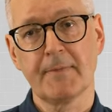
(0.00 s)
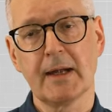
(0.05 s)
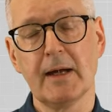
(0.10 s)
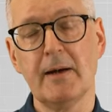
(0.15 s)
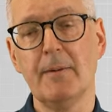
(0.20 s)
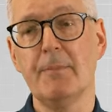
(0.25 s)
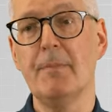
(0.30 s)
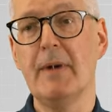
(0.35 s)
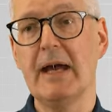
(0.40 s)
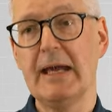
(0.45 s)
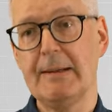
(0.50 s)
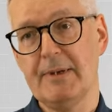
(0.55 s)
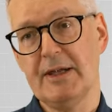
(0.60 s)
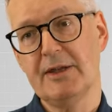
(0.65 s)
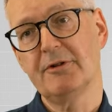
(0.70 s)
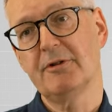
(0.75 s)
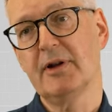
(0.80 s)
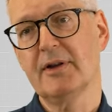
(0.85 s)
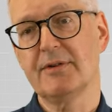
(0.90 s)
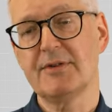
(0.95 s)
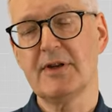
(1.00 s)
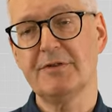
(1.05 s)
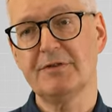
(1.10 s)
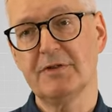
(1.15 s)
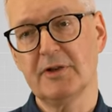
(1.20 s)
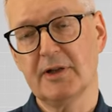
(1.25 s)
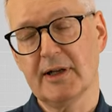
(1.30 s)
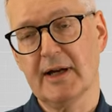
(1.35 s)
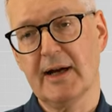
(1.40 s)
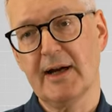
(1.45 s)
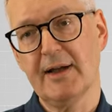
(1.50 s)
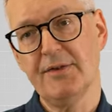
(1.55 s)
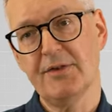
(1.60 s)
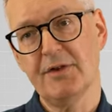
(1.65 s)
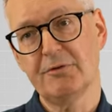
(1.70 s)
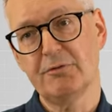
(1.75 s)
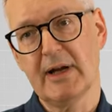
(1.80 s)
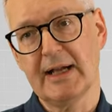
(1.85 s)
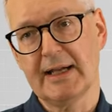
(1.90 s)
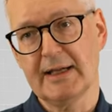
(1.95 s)
Maybe there are different kinds
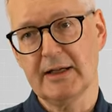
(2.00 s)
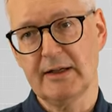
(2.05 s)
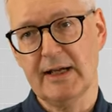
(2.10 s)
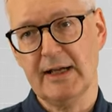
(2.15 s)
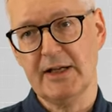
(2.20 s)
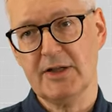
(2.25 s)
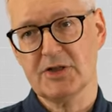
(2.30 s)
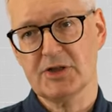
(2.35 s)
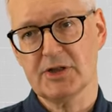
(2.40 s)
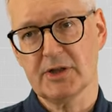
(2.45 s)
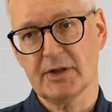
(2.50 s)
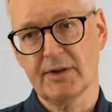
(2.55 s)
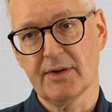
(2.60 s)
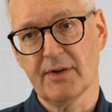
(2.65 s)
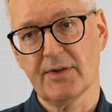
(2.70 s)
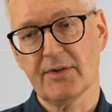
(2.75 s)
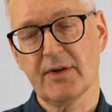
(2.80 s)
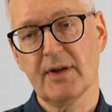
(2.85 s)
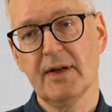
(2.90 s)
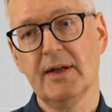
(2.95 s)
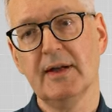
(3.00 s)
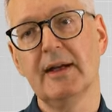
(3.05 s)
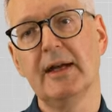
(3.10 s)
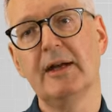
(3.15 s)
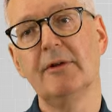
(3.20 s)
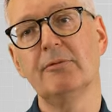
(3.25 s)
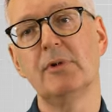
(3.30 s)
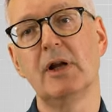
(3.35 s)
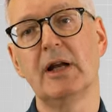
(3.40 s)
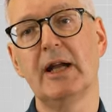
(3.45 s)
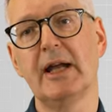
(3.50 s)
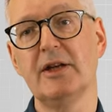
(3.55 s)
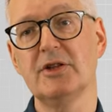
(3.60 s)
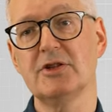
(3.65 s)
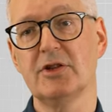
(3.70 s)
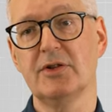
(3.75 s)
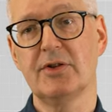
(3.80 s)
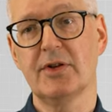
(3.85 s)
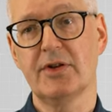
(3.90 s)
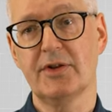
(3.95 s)
of regulations in
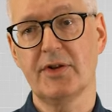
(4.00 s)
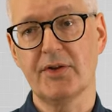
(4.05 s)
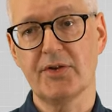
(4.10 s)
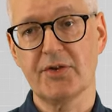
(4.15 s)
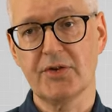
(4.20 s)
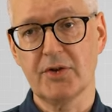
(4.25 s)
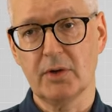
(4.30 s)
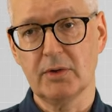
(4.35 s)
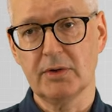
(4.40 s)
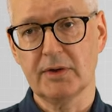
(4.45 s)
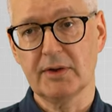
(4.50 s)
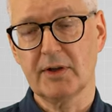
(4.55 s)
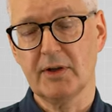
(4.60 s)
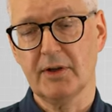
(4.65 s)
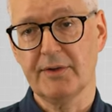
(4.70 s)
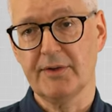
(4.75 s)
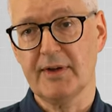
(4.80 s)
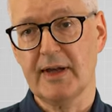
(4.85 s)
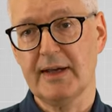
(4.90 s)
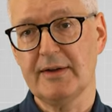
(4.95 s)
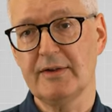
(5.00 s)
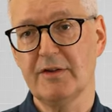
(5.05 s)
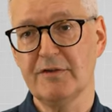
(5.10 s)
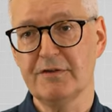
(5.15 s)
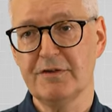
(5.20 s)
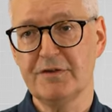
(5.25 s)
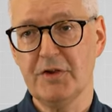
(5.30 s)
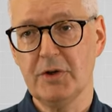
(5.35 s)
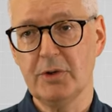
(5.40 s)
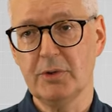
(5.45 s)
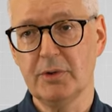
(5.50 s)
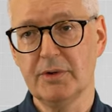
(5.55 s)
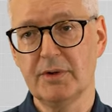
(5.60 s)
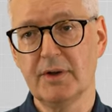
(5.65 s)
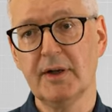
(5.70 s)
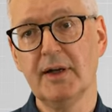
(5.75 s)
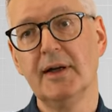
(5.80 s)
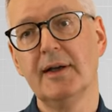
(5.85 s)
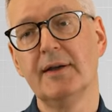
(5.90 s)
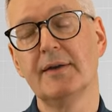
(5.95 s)
relation to the salt content in food
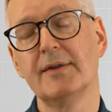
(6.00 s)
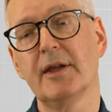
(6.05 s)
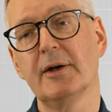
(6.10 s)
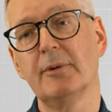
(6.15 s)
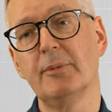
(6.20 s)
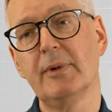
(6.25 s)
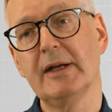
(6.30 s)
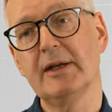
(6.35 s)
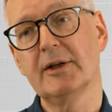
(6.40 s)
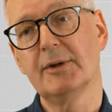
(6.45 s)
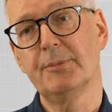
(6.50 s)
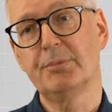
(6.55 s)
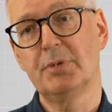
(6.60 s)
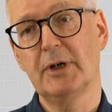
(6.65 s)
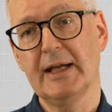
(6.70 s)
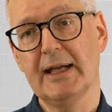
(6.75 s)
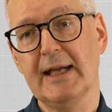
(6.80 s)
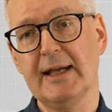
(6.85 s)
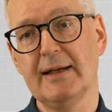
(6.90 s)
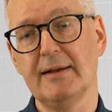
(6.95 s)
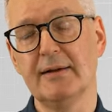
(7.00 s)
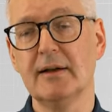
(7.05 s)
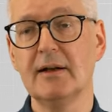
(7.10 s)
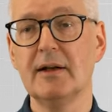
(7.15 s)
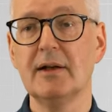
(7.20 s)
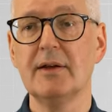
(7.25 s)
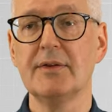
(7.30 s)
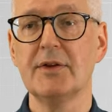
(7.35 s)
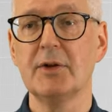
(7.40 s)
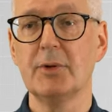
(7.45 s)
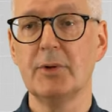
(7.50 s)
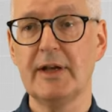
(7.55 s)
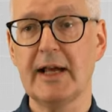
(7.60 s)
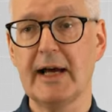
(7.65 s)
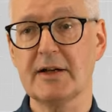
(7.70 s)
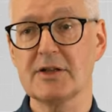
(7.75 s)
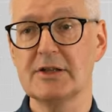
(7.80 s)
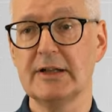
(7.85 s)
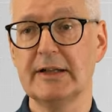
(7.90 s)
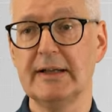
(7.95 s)
that we could bring in do it
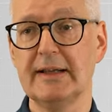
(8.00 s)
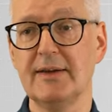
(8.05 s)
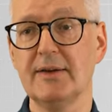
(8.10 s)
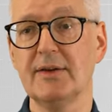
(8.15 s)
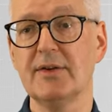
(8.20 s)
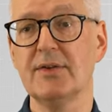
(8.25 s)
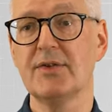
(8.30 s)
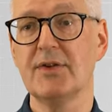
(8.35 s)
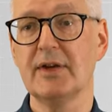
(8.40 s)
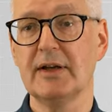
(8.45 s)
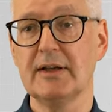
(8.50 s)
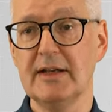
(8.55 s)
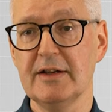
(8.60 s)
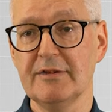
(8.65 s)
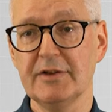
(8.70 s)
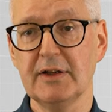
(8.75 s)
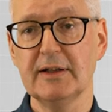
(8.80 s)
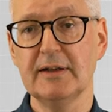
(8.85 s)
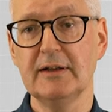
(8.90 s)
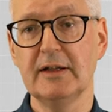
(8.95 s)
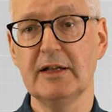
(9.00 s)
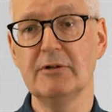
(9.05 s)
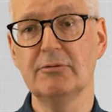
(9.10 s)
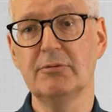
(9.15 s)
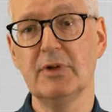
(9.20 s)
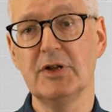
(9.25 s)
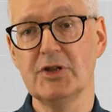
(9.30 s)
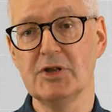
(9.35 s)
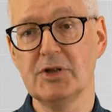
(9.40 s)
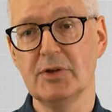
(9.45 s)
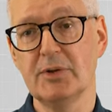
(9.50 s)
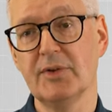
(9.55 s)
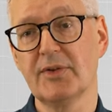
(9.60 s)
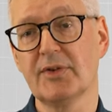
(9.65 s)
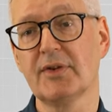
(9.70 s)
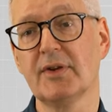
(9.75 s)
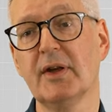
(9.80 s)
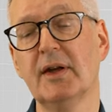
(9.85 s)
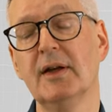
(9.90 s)
actually significantly reduce